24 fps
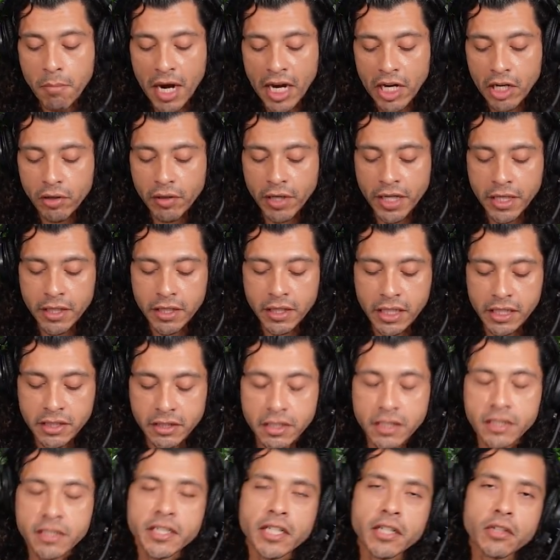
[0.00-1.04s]
a
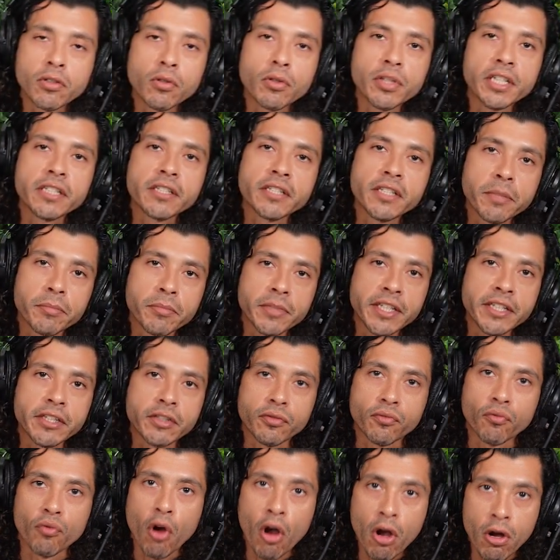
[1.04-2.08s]
migraine is a signal that
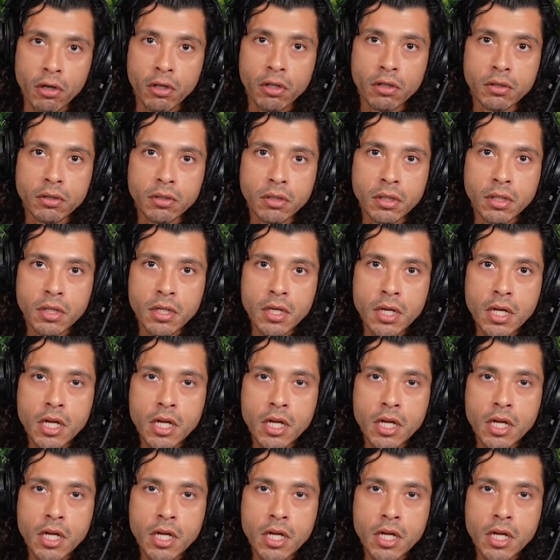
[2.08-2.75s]
something is wrong.